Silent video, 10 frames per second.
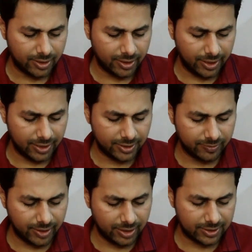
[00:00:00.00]
a
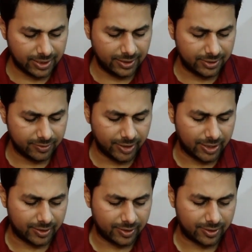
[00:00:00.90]
square sine
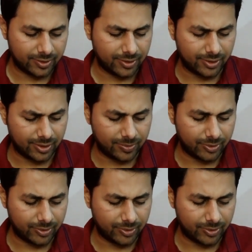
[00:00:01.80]
square of